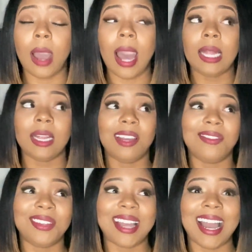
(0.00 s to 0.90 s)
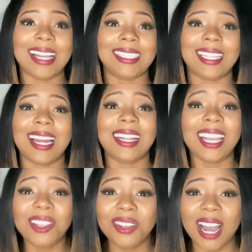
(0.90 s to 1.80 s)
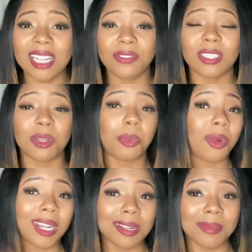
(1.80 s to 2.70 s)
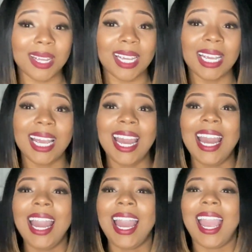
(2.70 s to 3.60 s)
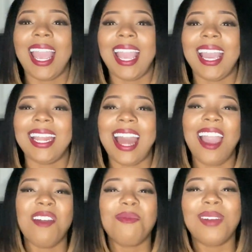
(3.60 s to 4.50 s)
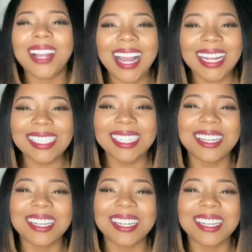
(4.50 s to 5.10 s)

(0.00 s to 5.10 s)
I love you guys and I thank you guys for supporting me. And I have more content